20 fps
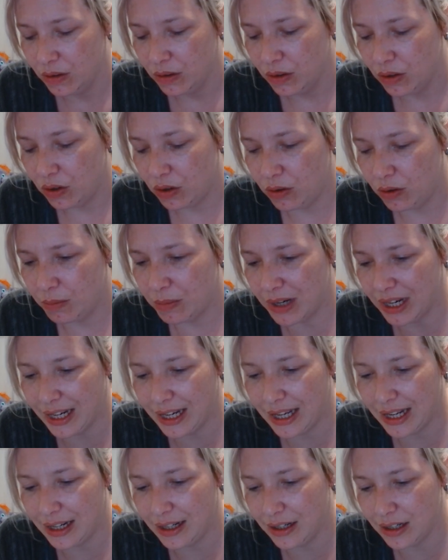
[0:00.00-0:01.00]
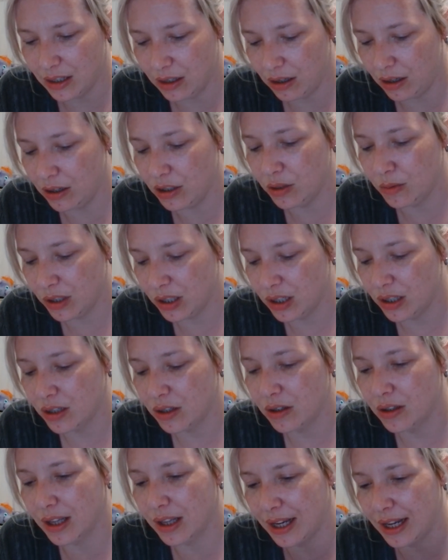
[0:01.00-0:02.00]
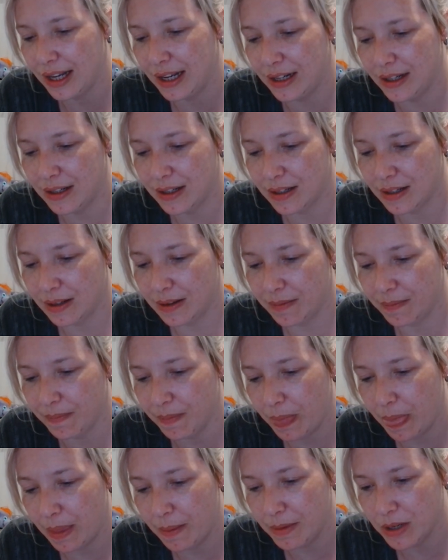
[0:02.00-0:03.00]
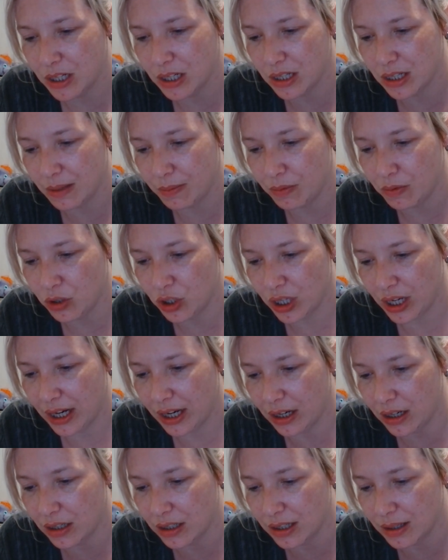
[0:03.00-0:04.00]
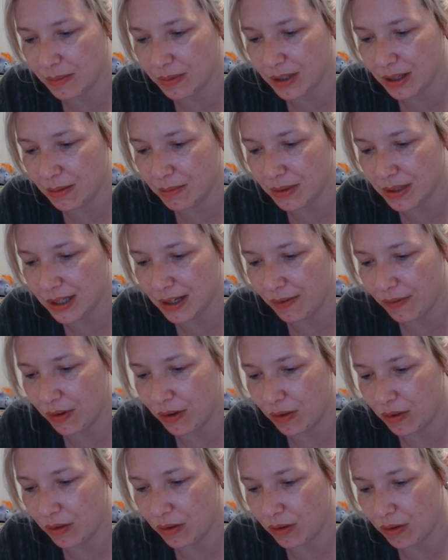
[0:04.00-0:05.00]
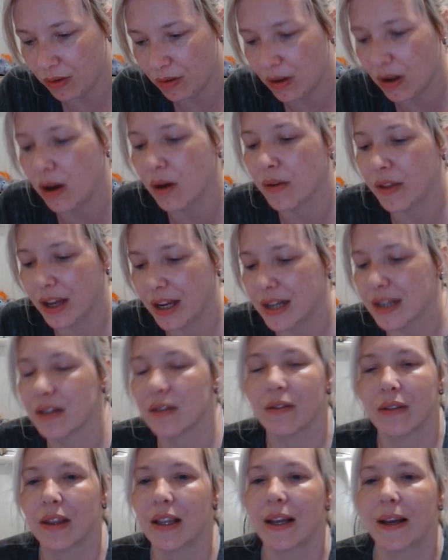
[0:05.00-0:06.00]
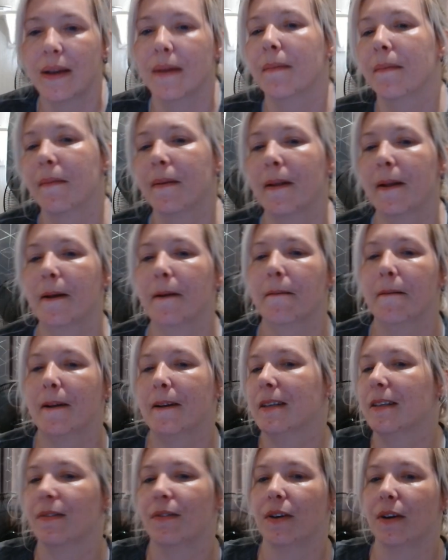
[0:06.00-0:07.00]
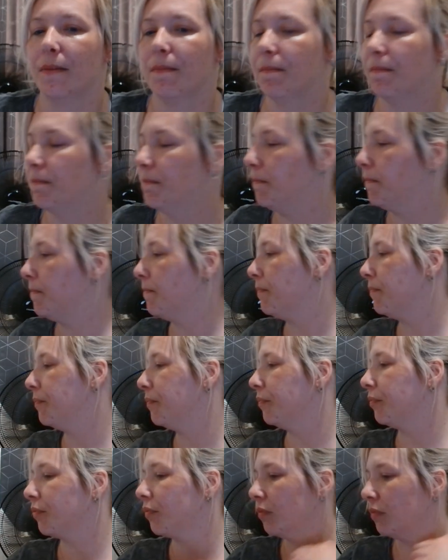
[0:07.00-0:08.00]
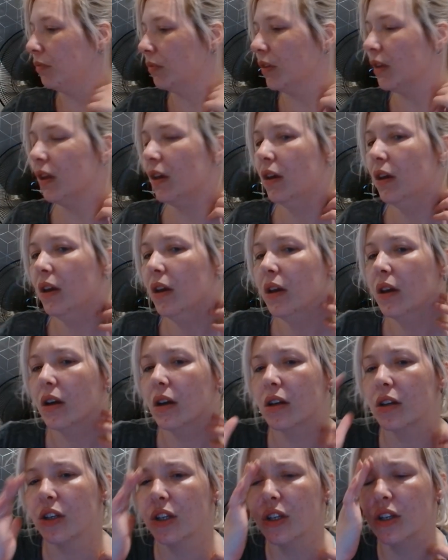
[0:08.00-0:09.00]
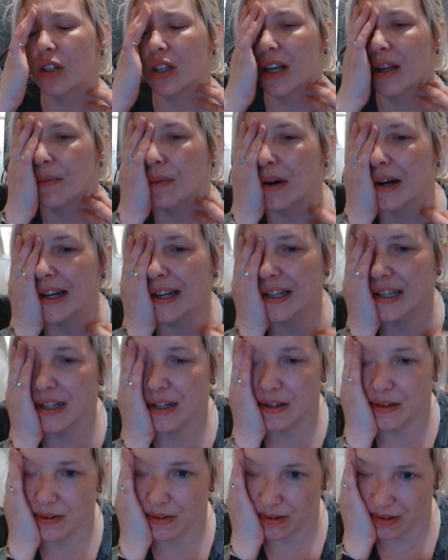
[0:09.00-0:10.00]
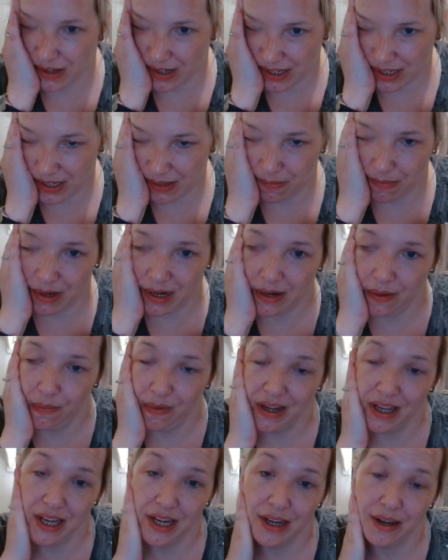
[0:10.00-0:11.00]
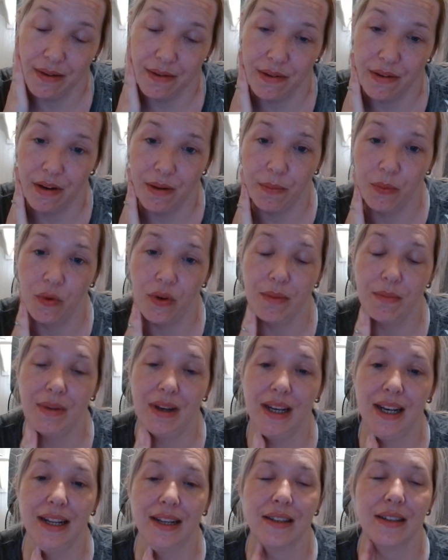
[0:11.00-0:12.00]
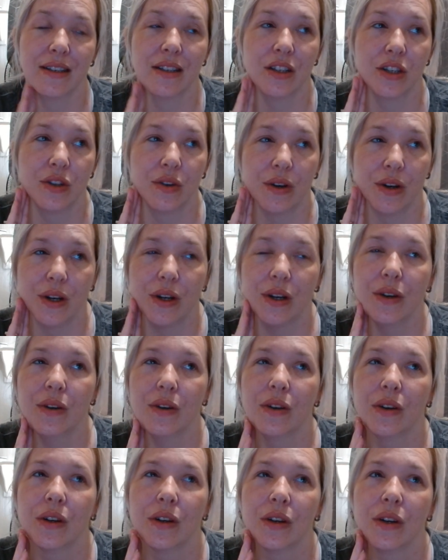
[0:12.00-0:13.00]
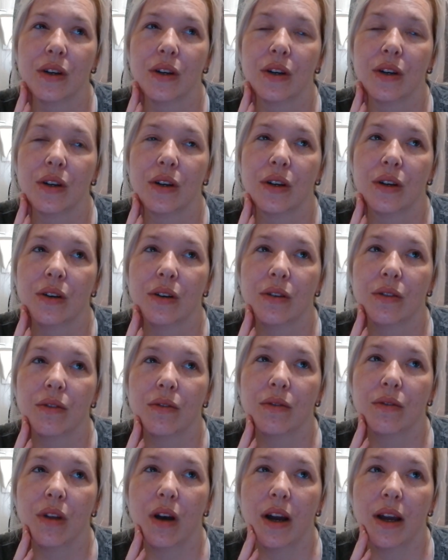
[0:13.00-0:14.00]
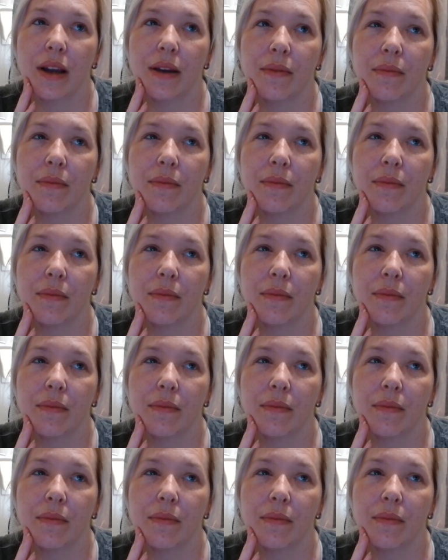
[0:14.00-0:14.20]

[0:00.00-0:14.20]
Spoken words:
my calendar. I was just on the calendar. Let me just double check. September 7th. Oh, that is on there. Yeah, that's fine. Because usually what I do is the minute we get appointment letters through, like,